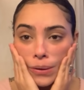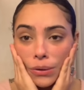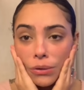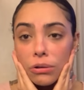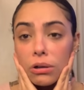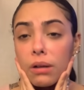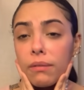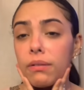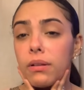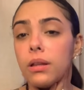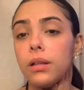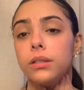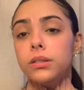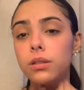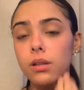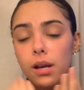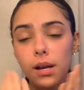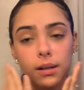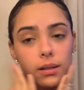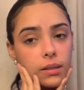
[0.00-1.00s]
Or if it
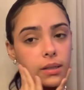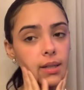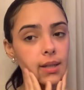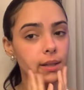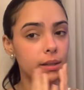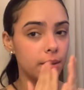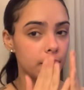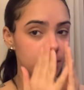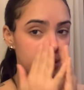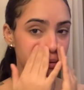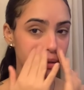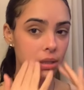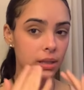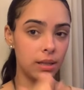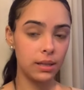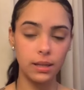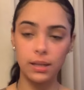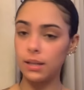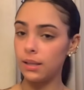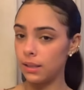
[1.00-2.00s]
looks ugly,
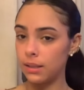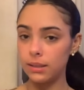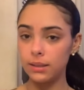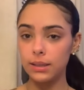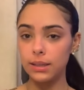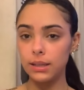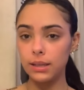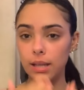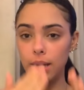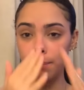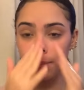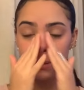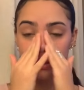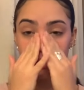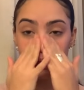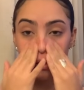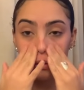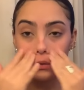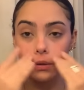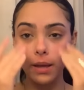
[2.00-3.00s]
let me
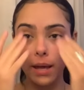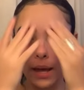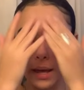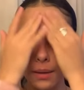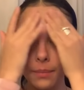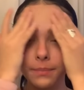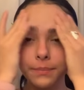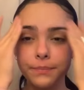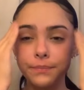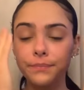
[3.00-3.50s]
know, okay?